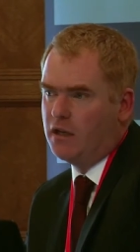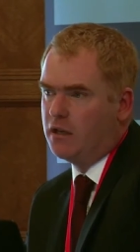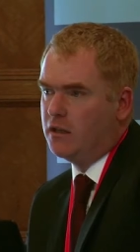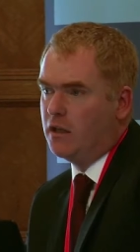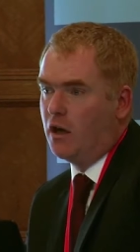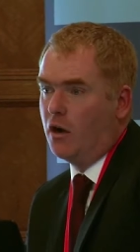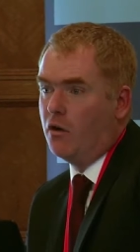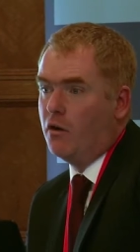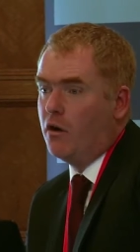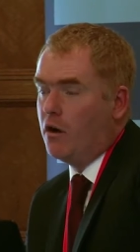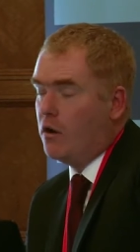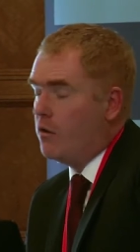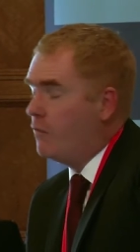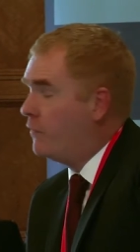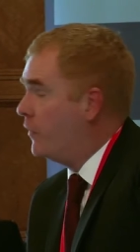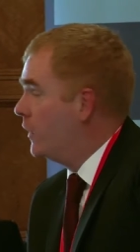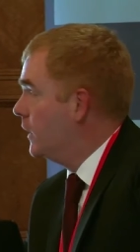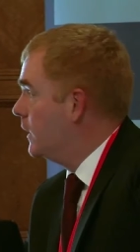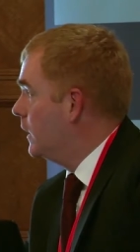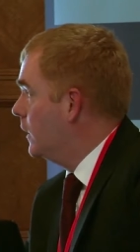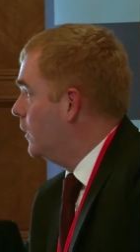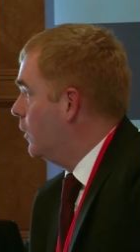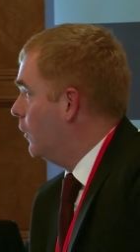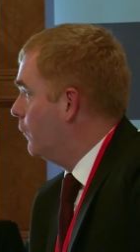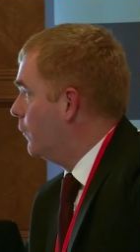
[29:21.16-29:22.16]
Now,
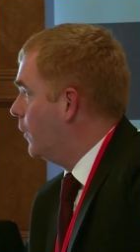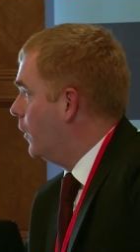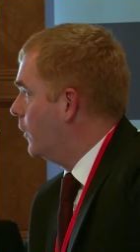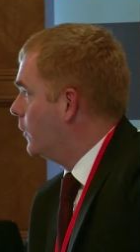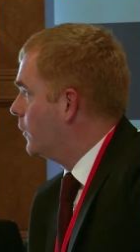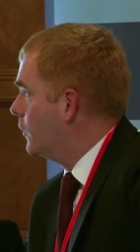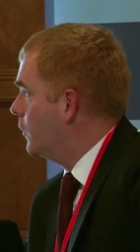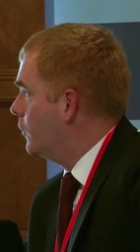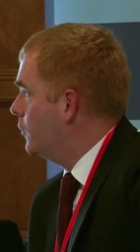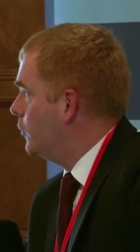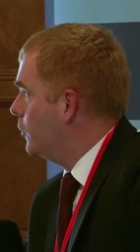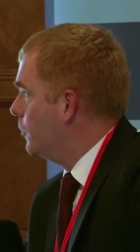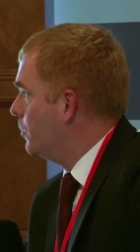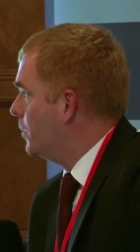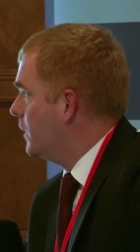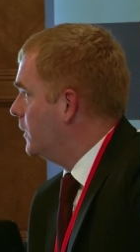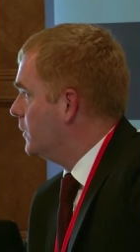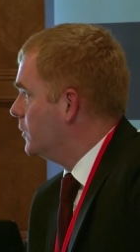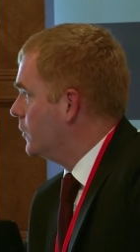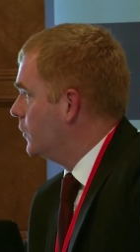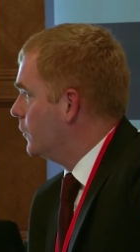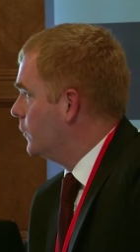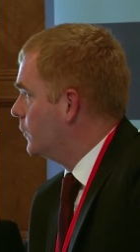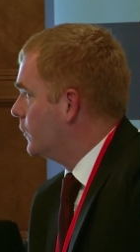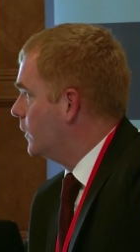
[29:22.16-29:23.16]
funnily enough, other European
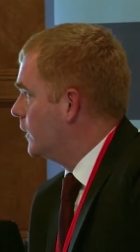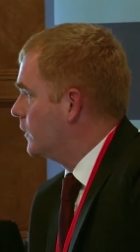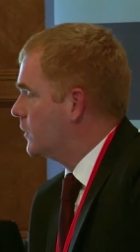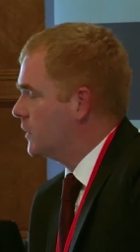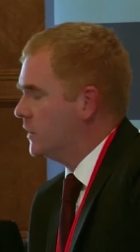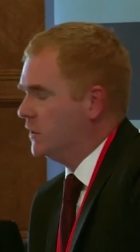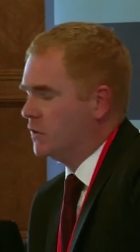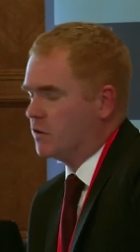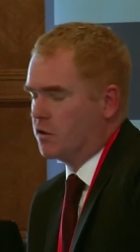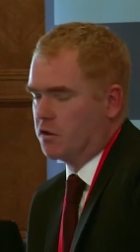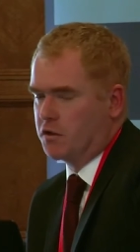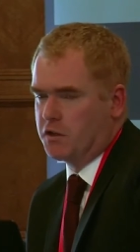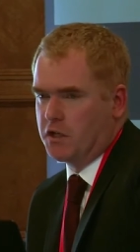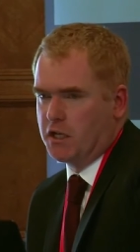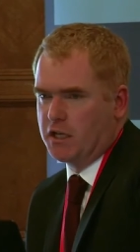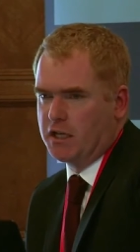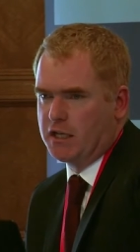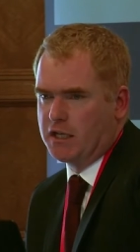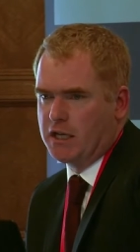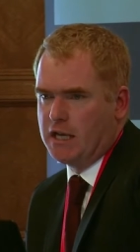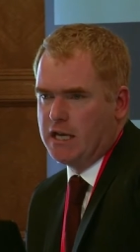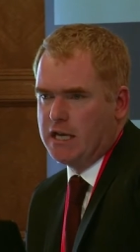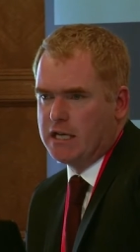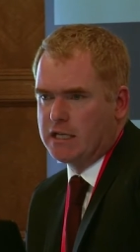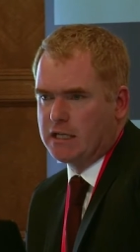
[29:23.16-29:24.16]
jurisdictions such as
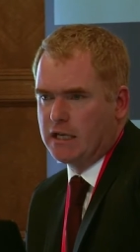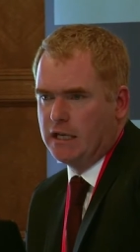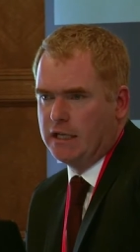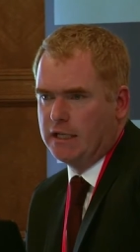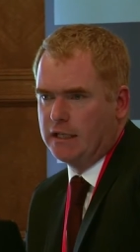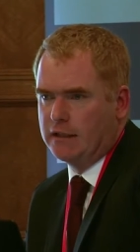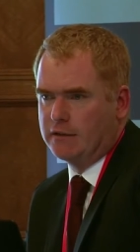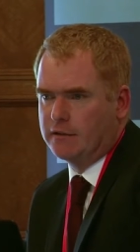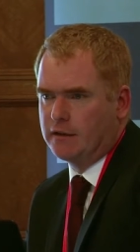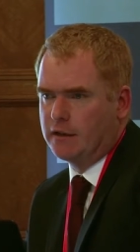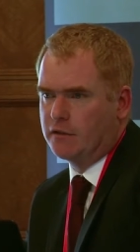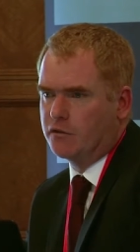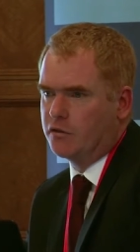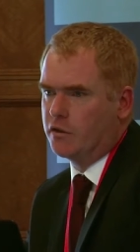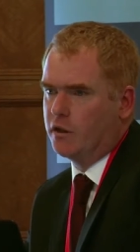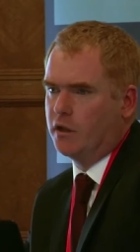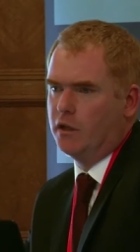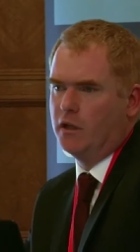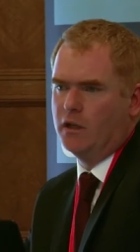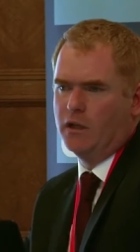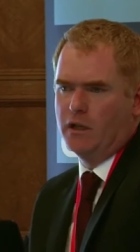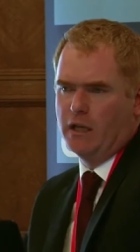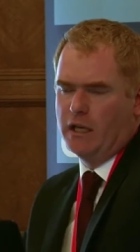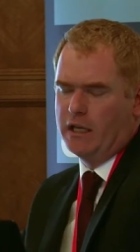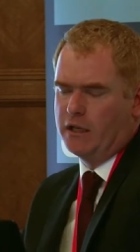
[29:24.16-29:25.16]
Italy, etc.,
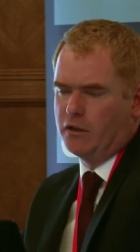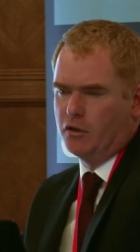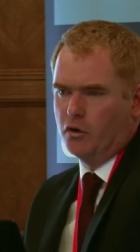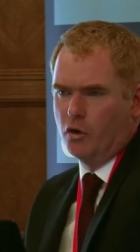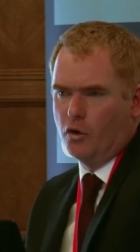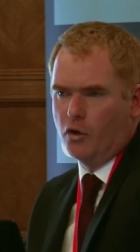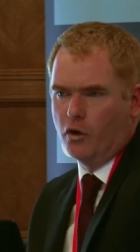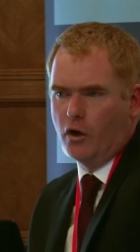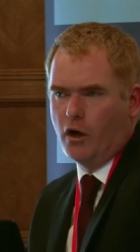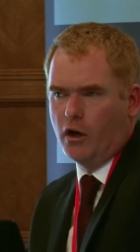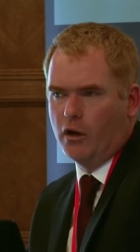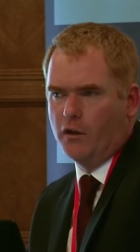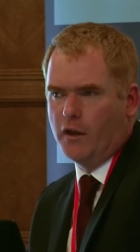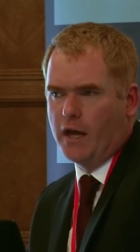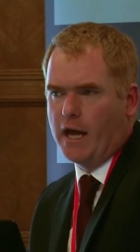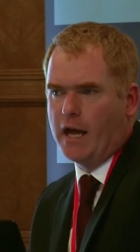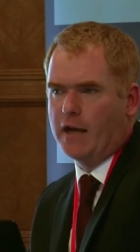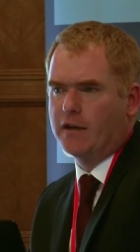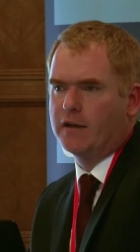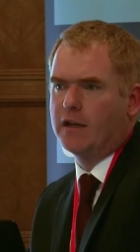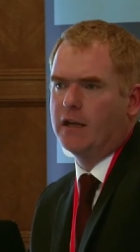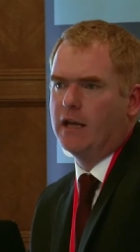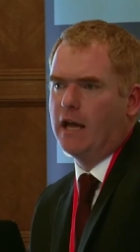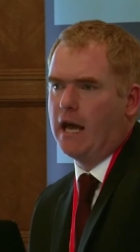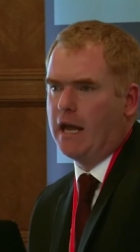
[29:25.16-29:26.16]
ignore all
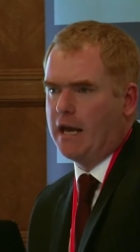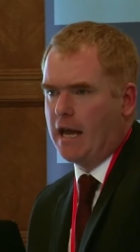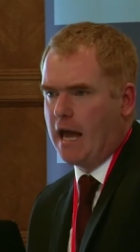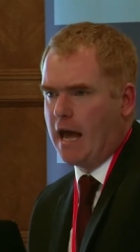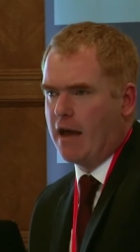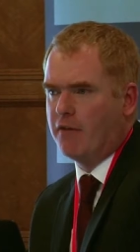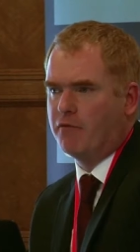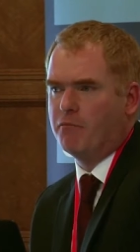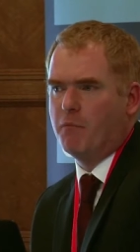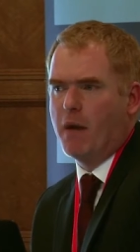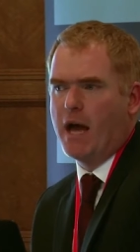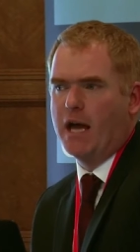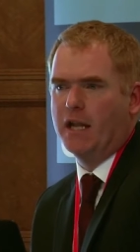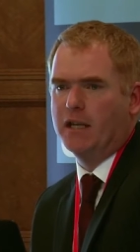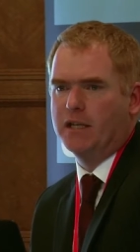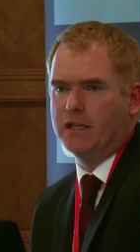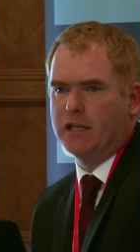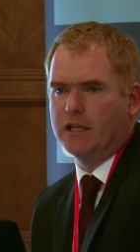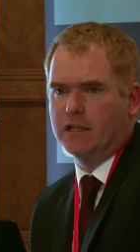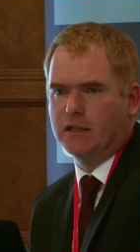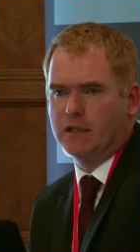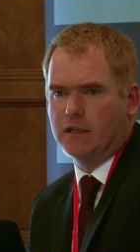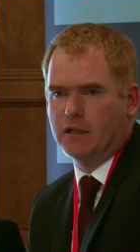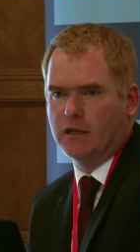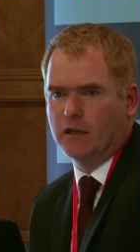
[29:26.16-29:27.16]
that and have
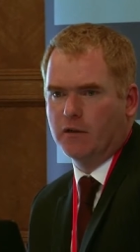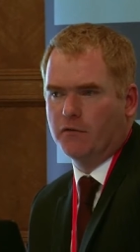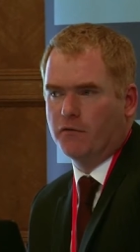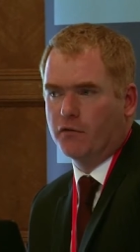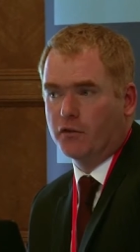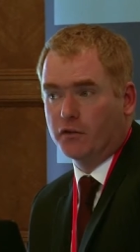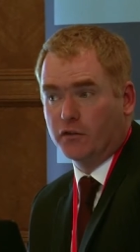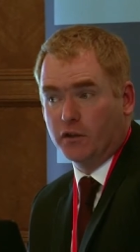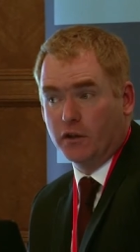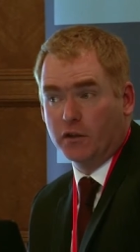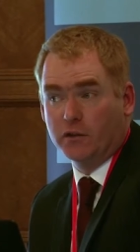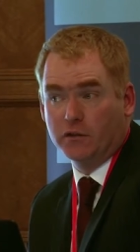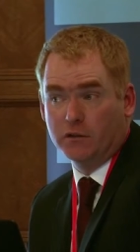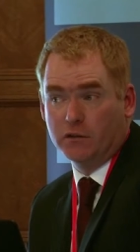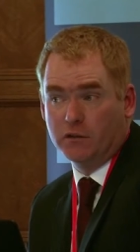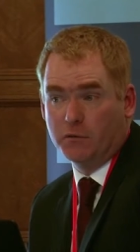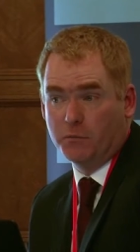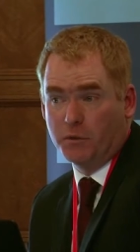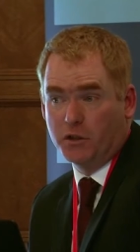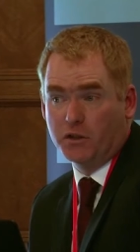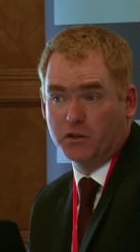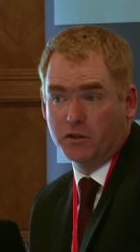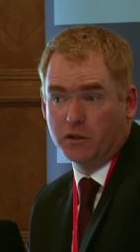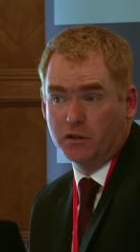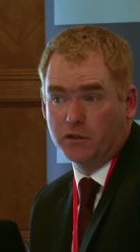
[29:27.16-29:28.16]
mandated it for certain
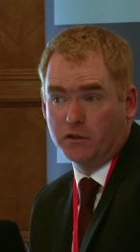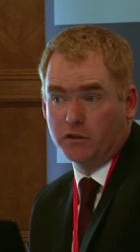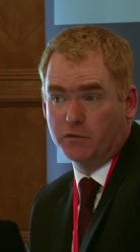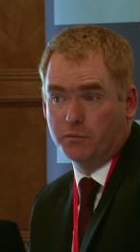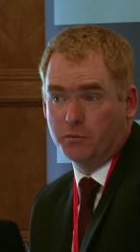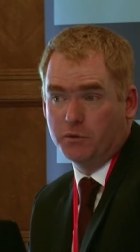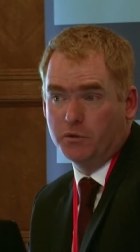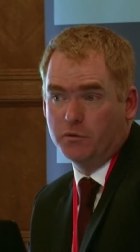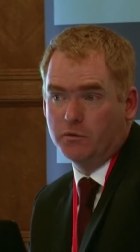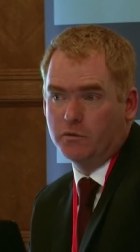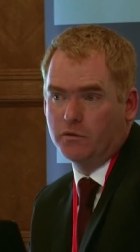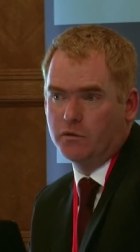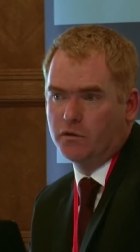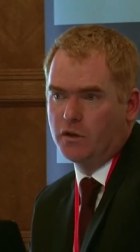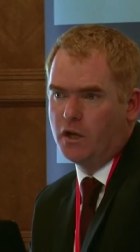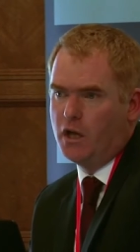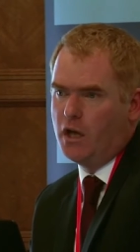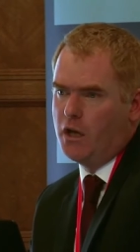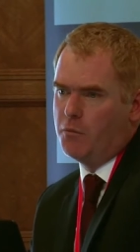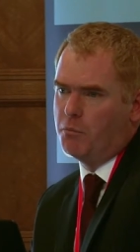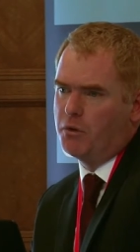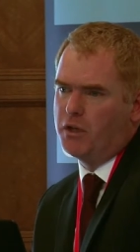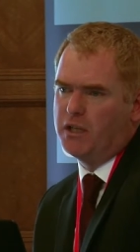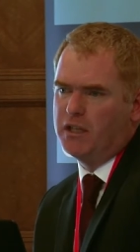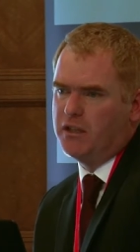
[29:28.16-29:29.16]
commercial disputes.
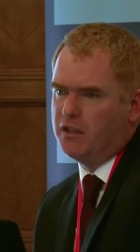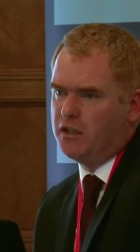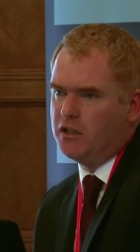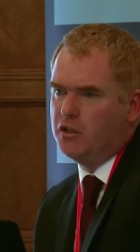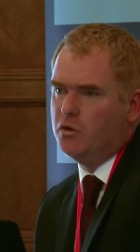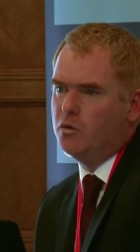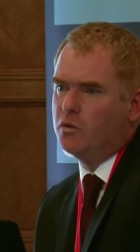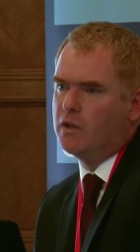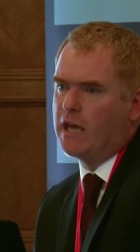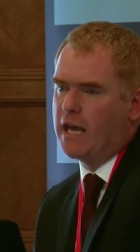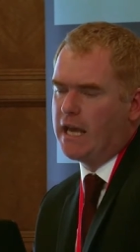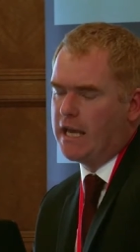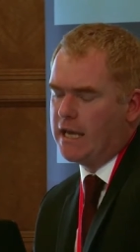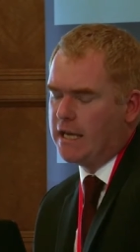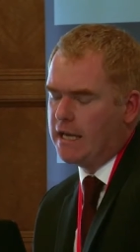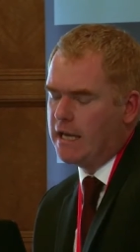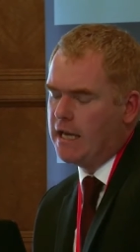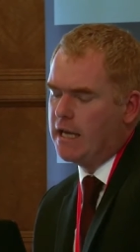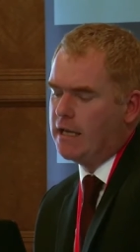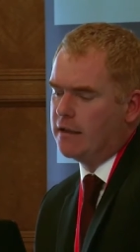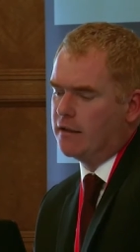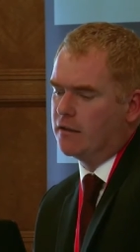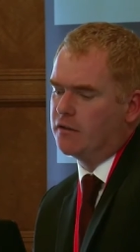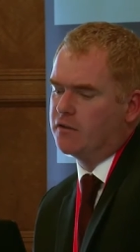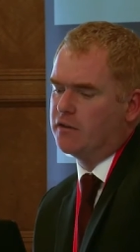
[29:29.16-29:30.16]
But in the UK,
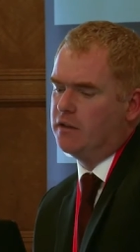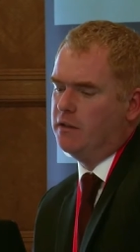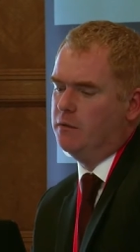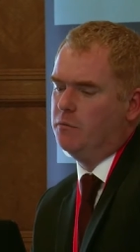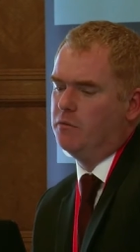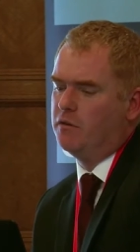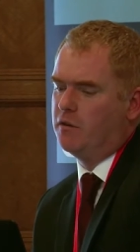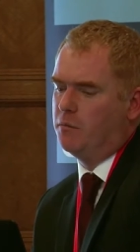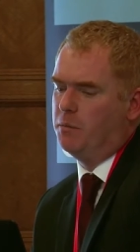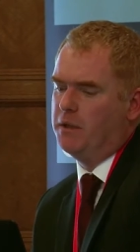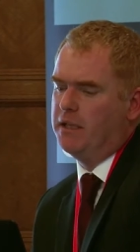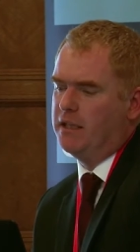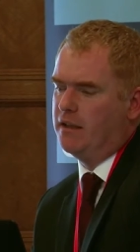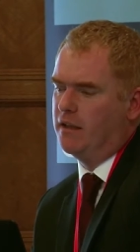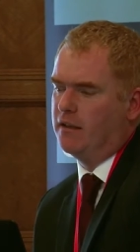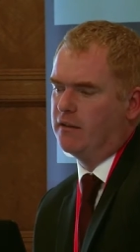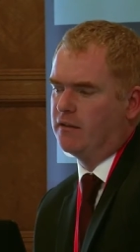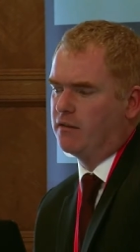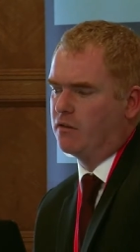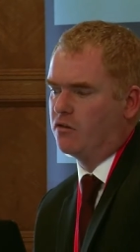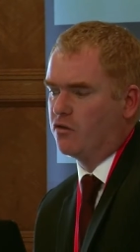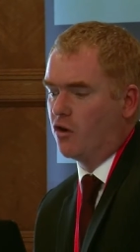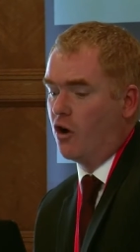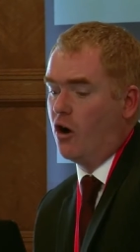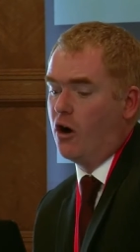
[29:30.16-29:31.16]
there seems to be this
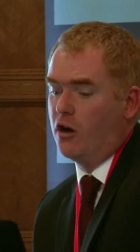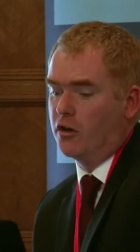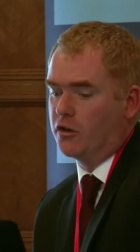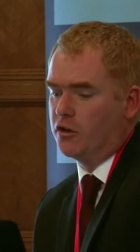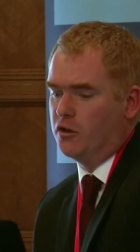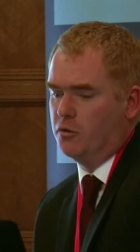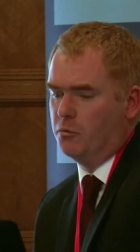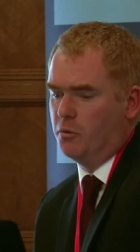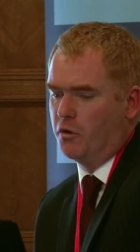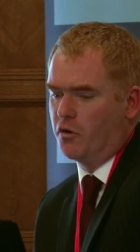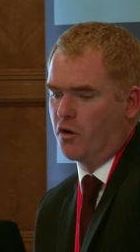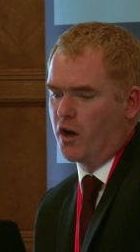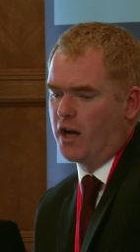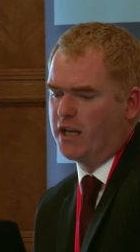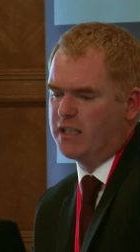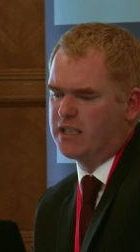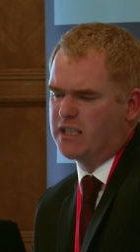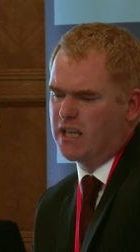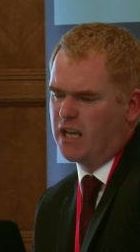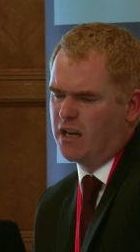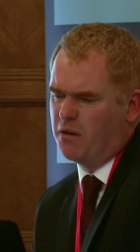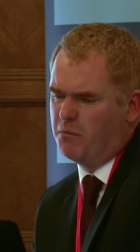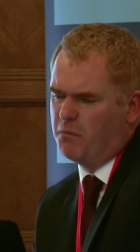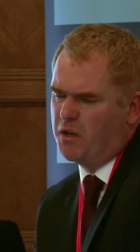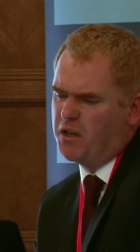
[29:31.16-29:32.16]
strong human rights
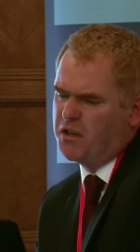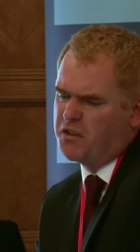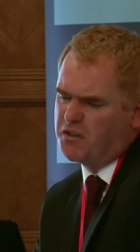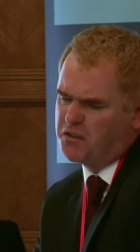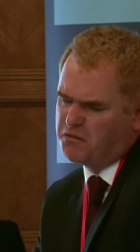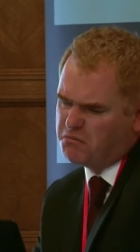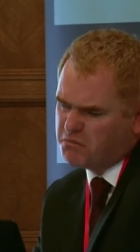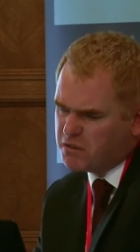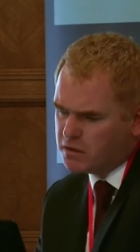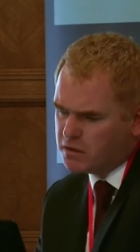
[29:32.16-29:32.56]
element.